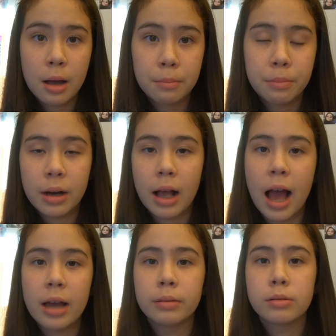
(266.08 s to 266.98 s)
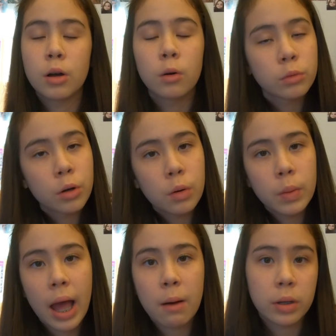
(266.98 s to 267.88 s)
but I don't know
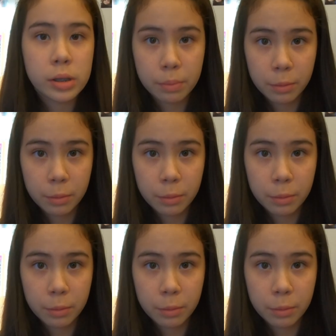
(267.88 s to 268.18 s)
what I want to